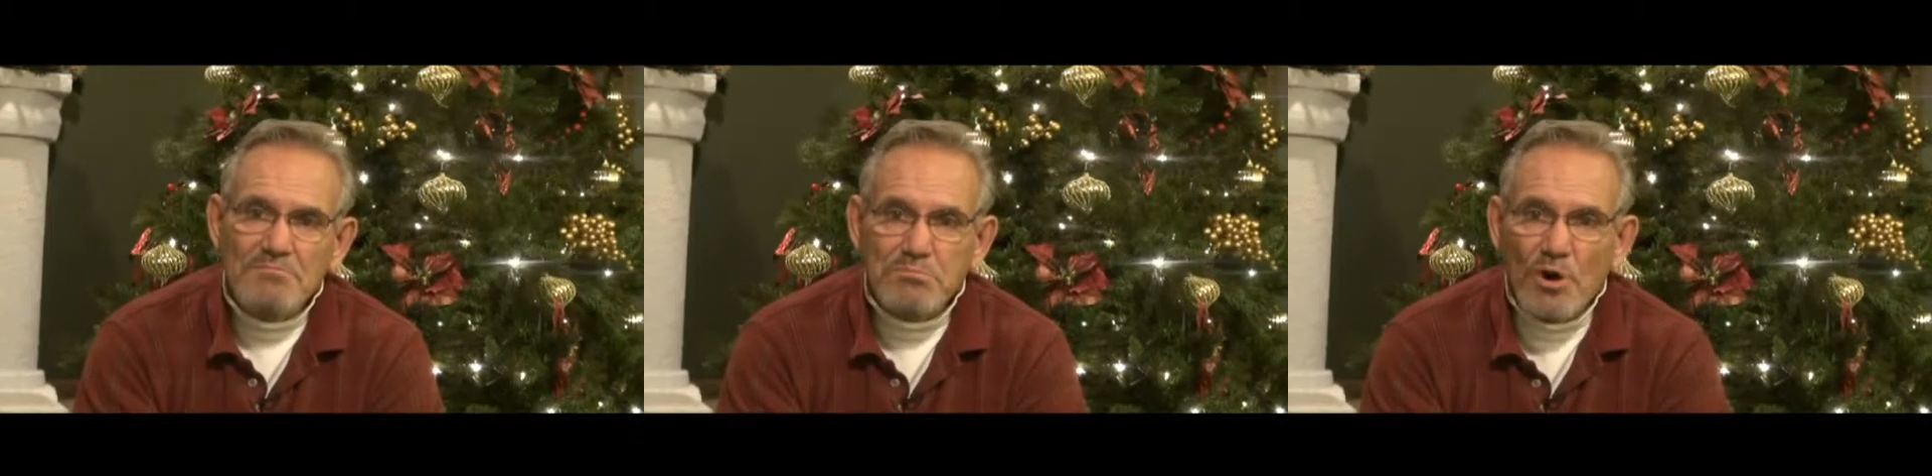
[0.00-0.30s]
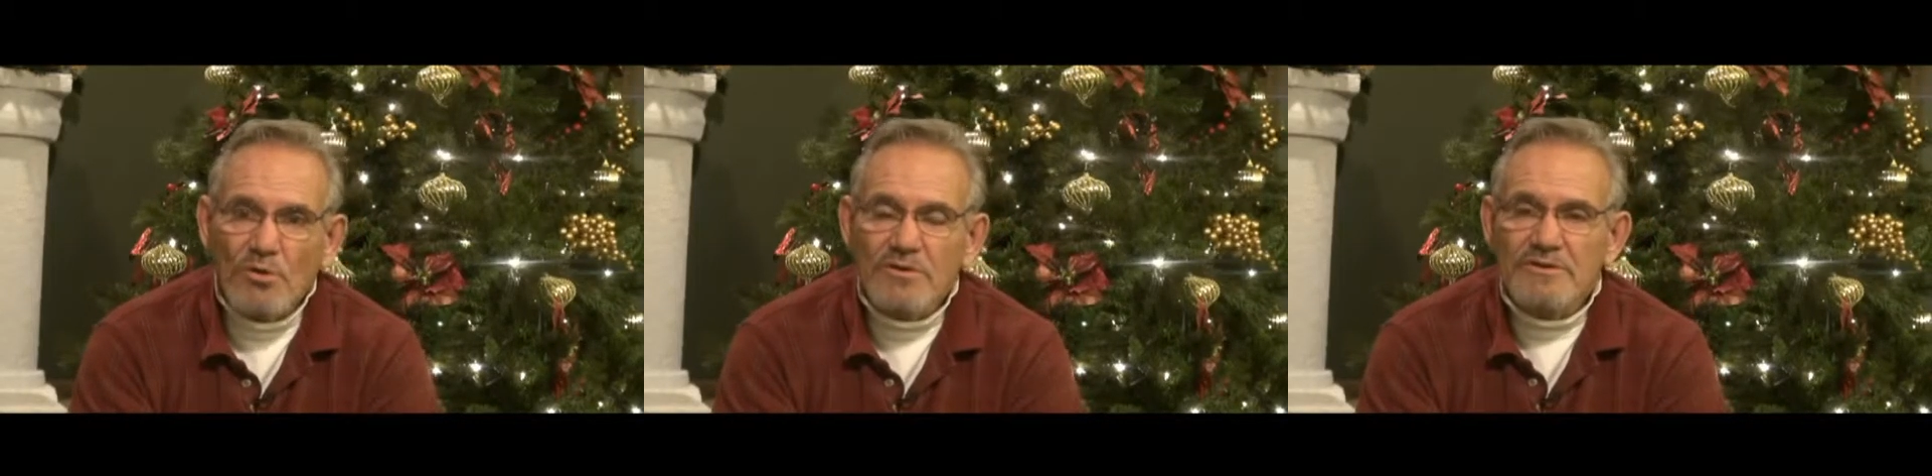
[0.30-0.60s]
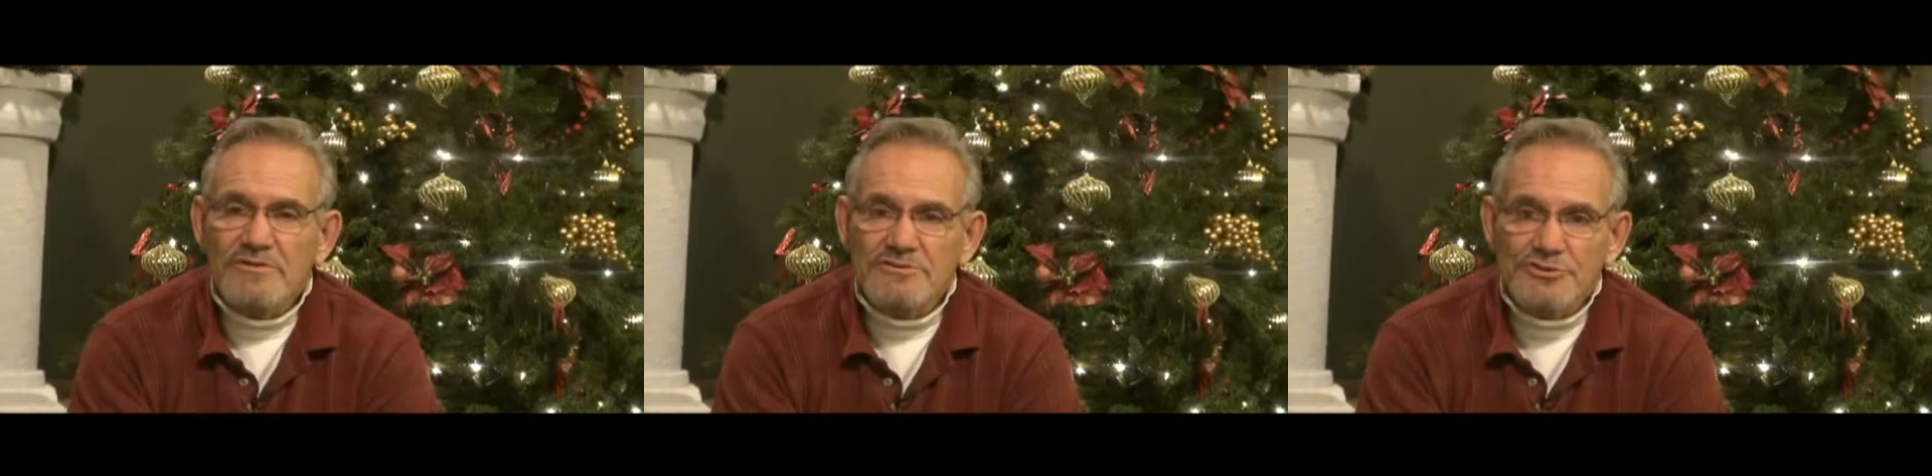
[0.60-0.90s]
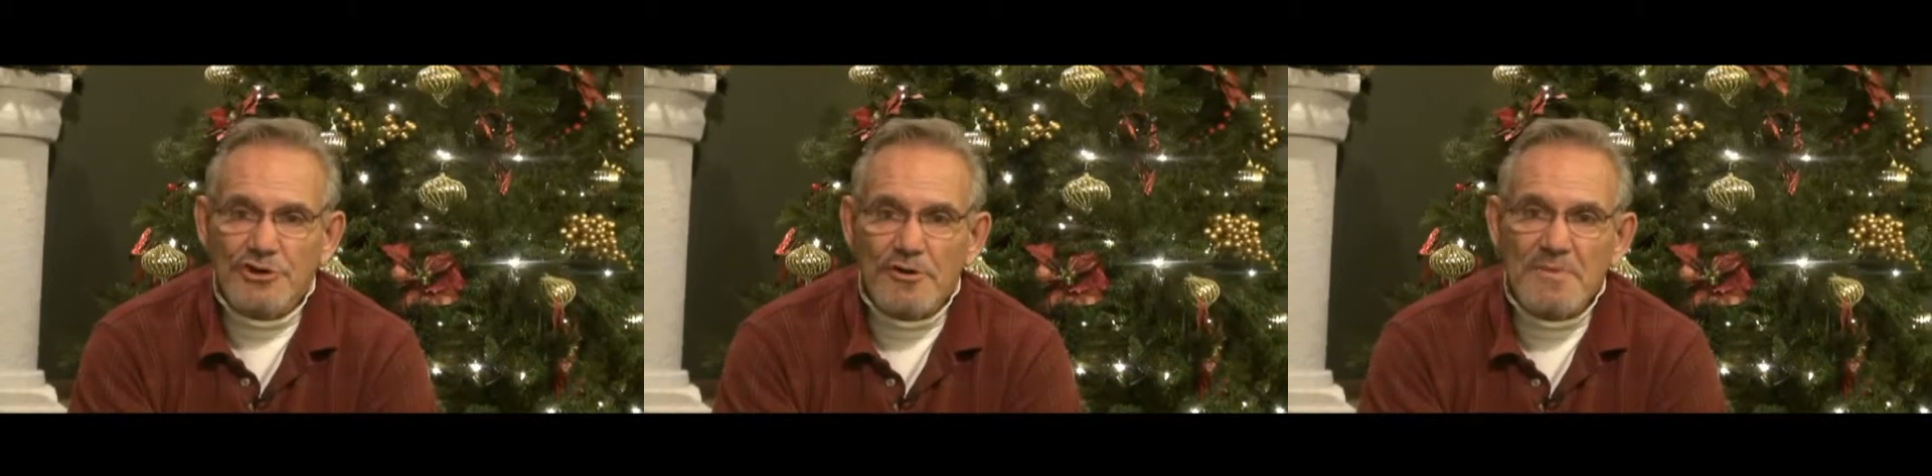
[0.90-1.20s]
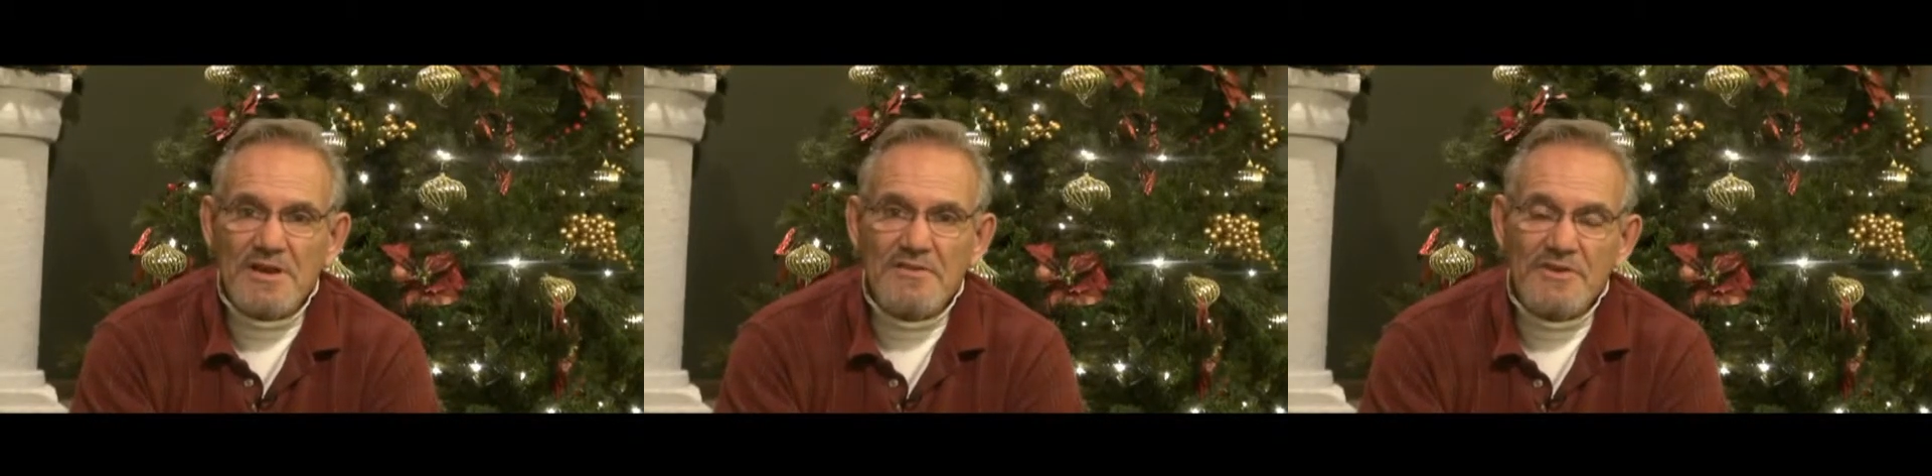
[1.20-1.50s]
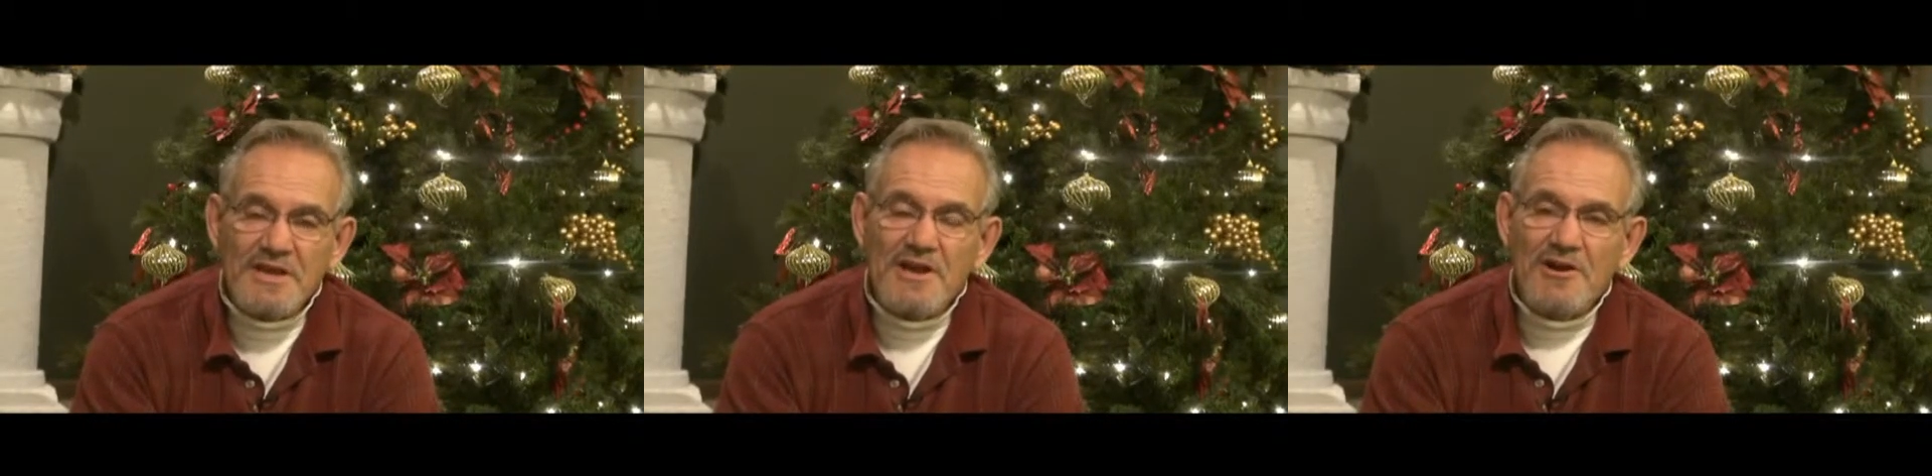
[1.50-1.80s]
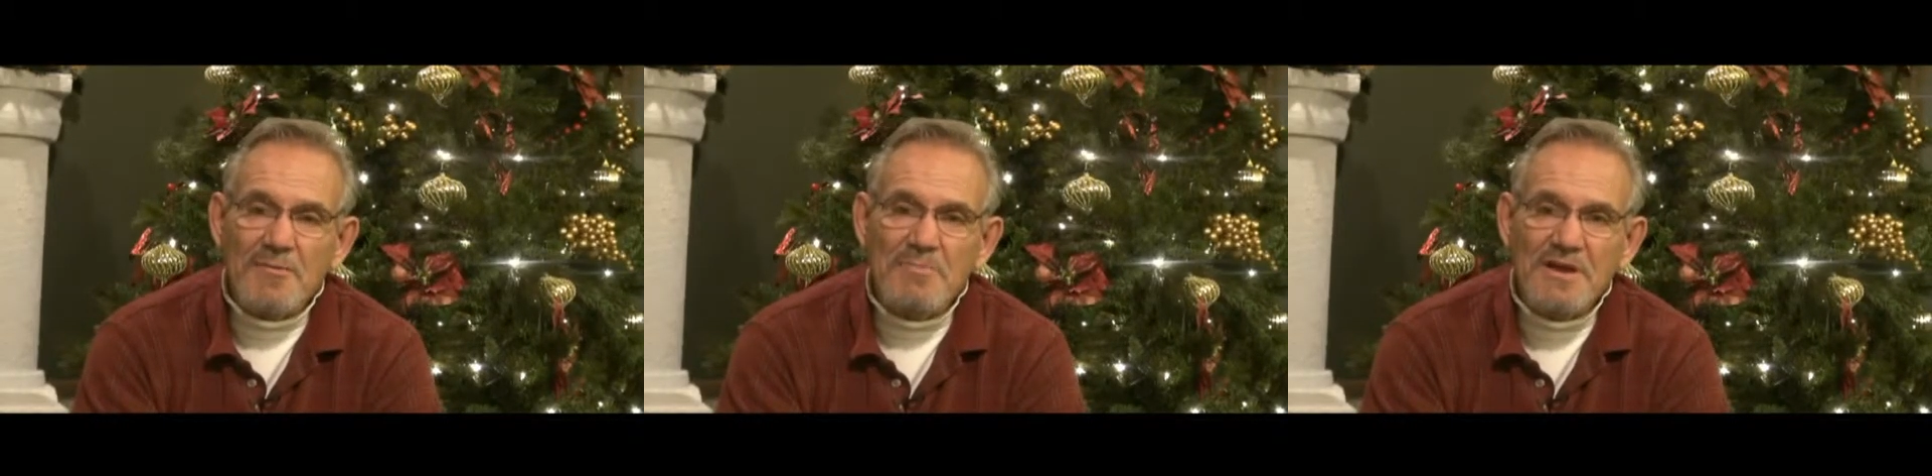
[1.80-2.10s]
Poland, Germany, the
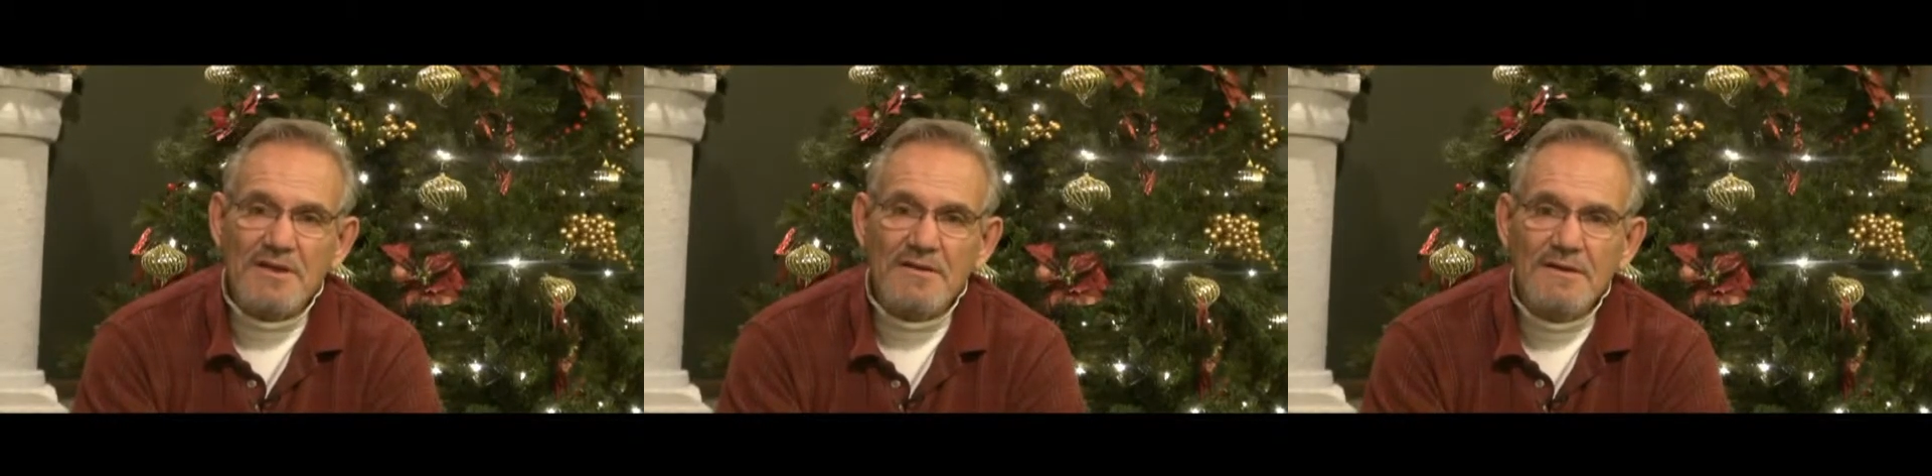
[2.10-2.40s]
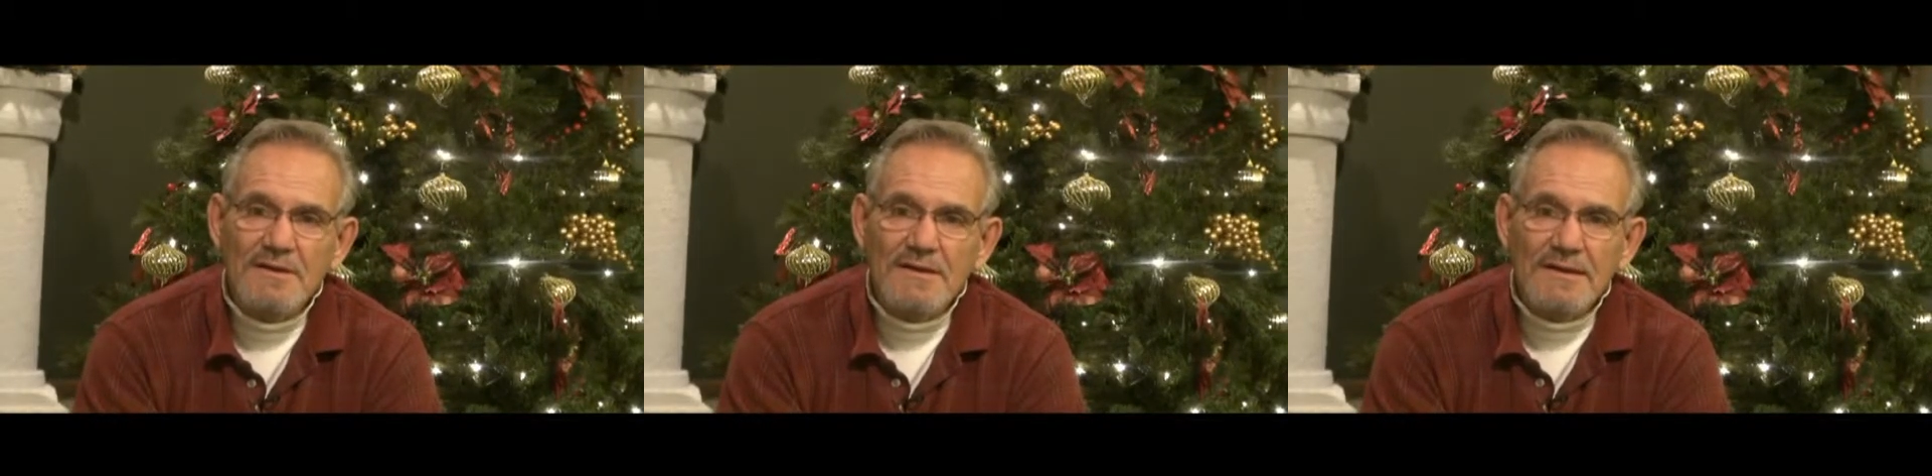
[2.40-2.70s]
Caribbean,